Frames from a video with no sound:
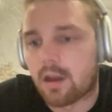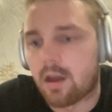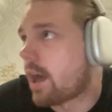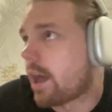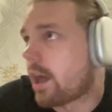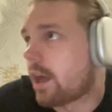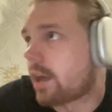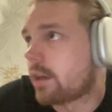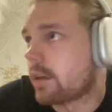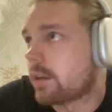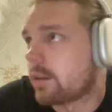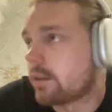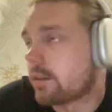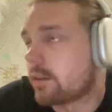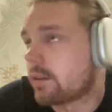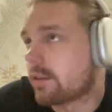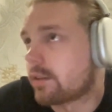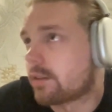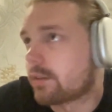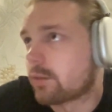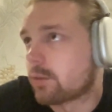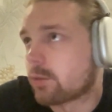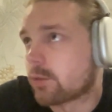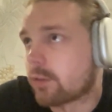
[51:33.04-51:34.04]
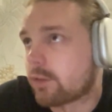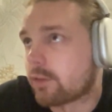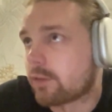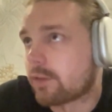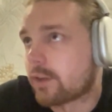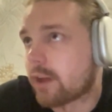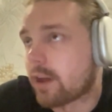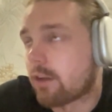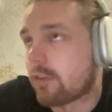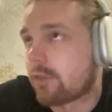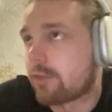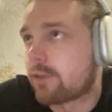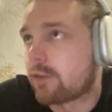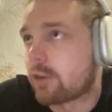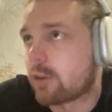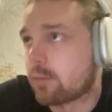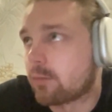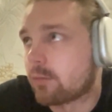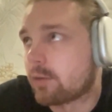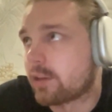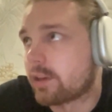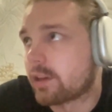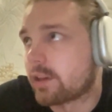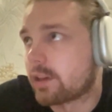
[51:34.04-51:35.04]
and is sort of now
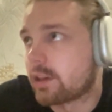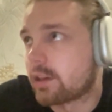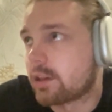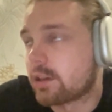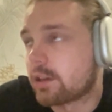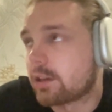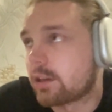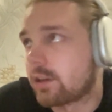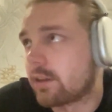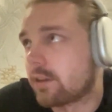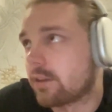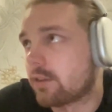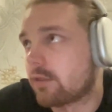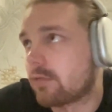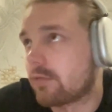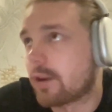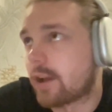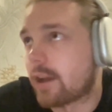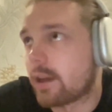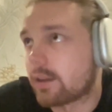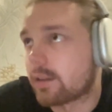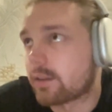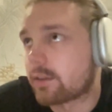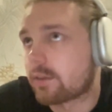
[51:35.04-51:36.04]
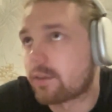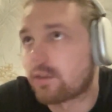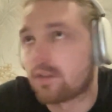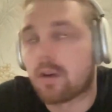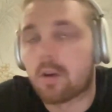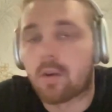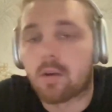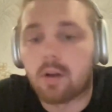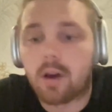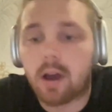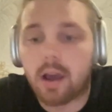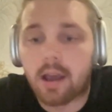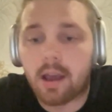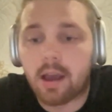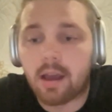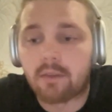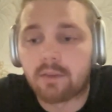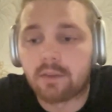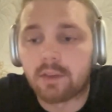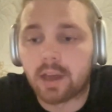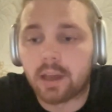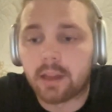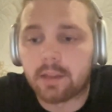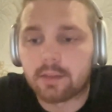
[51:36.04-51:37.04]
firmly in the race. Though I
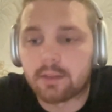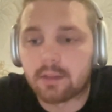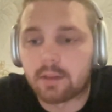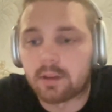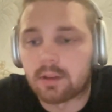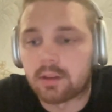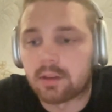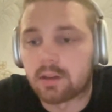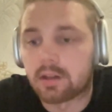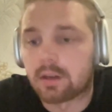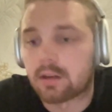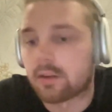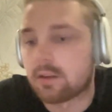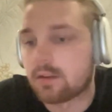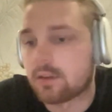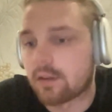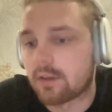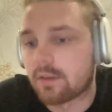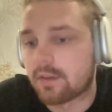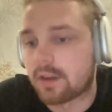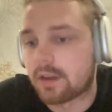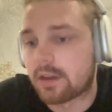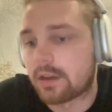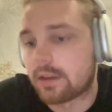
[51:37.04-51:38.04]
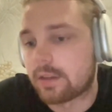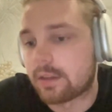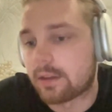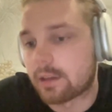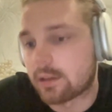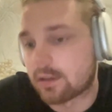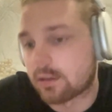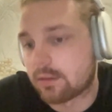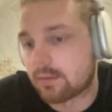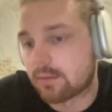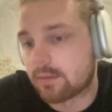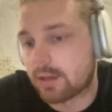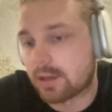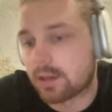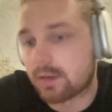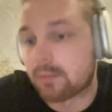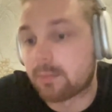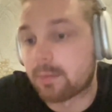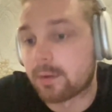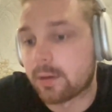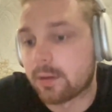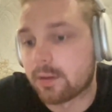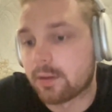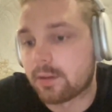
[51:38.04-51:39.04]
have yet to hear of anything being
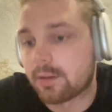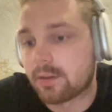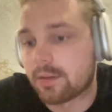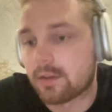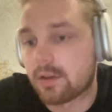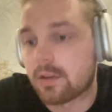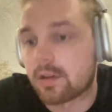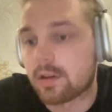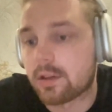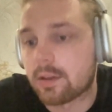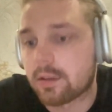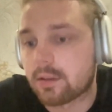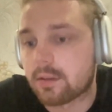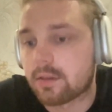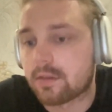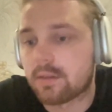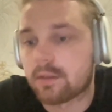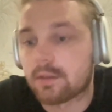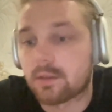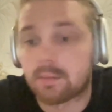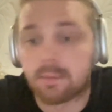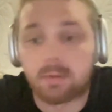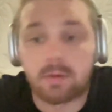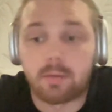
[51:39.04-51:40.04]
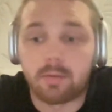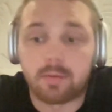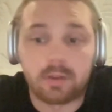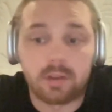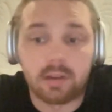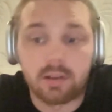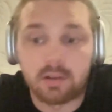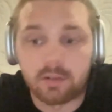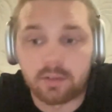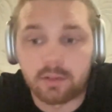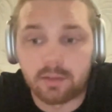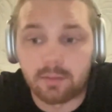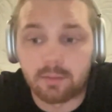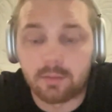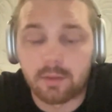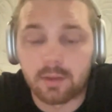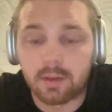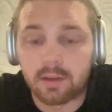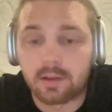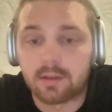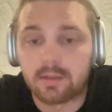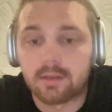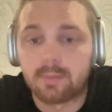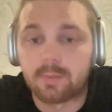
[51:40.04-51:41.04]
built on it. There probably are some
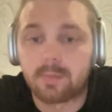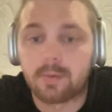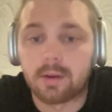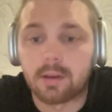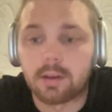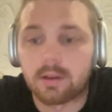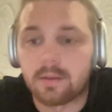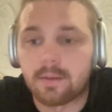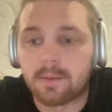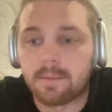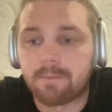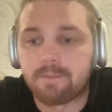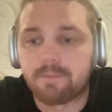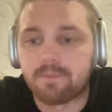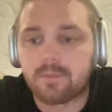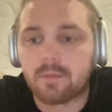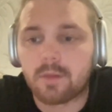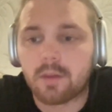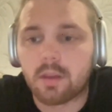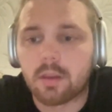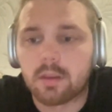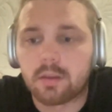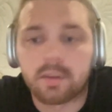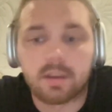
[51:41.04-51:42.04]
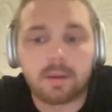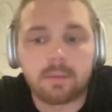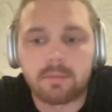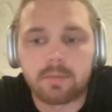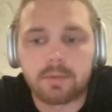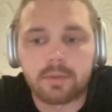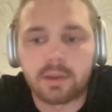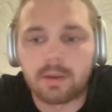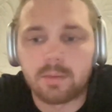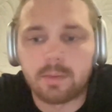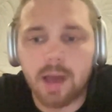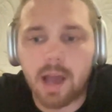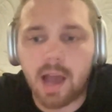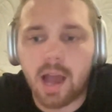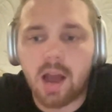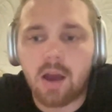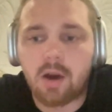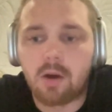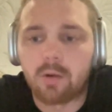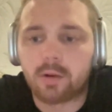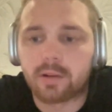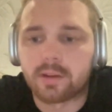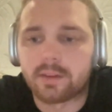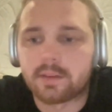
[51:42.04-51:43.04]
things, but
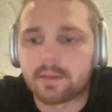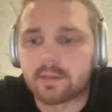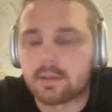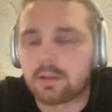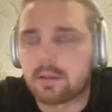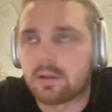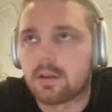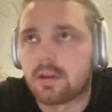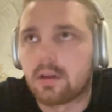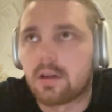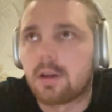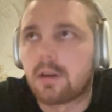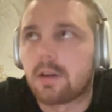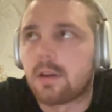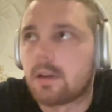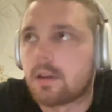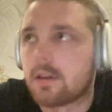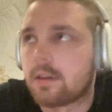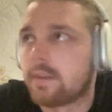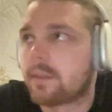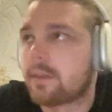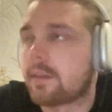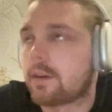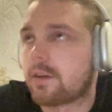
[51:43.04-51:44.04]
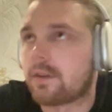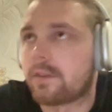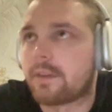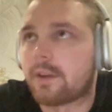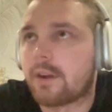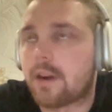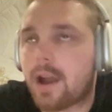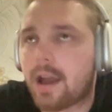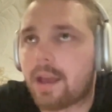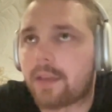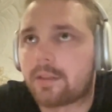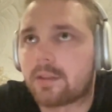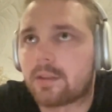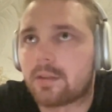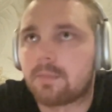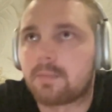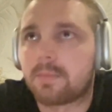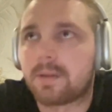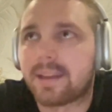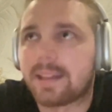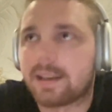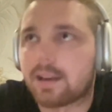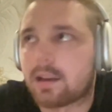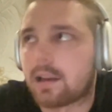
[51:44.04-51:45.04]
somehow it's there
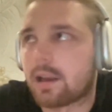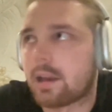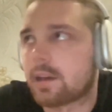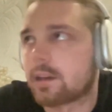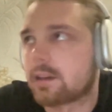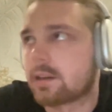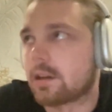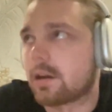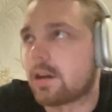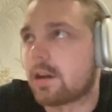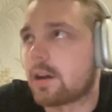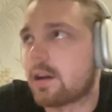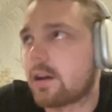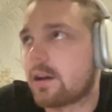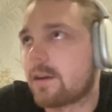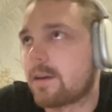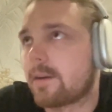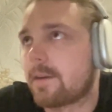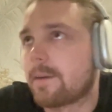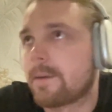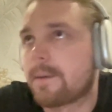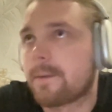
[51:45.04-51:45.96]
hasn't been like a